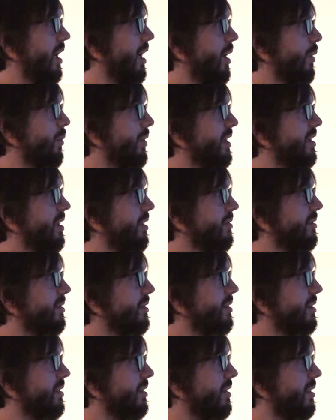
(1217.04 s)
We
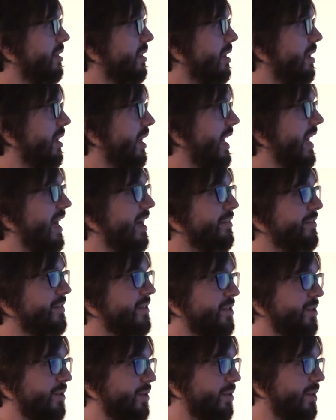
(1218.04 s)
don't have
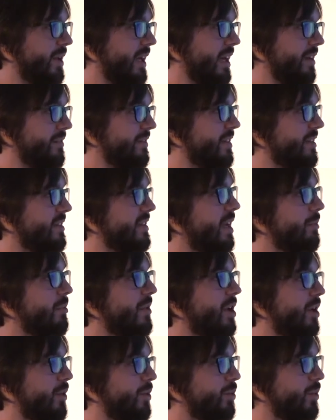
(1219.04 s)
to have the same
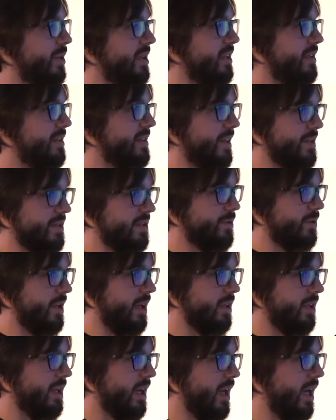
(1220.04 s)
code within
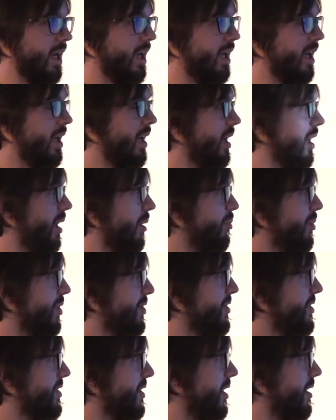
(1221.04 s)
TestRail,
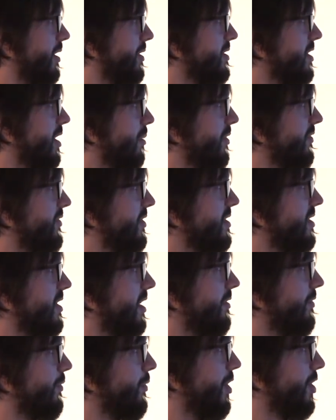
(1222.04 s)
but some of the
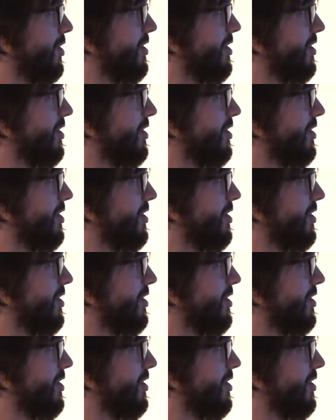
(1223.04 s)
stuff we are